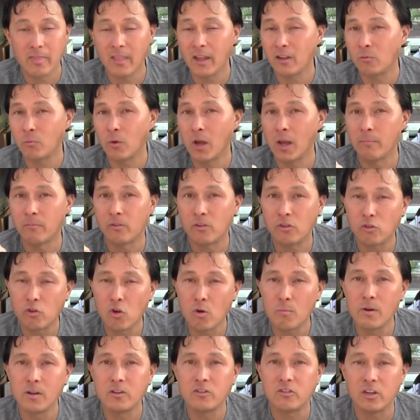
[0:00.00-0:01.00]
and that's why I'm
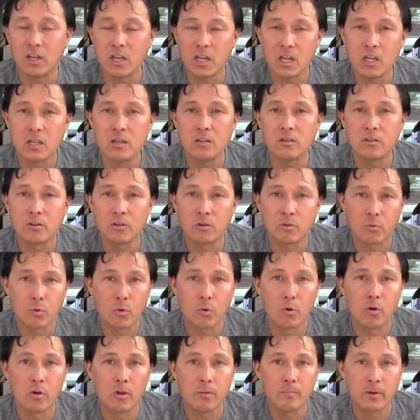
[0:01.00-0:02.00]
so much into
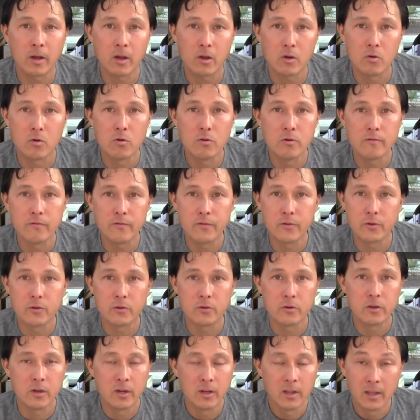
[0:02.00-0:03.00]
growing my own
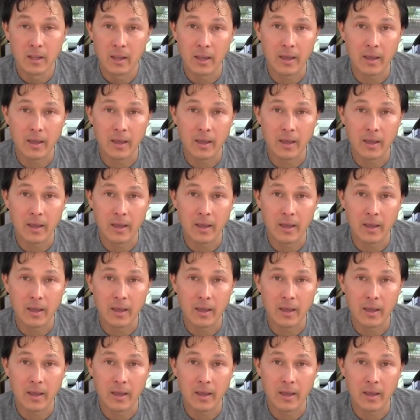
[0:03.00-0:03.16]
food.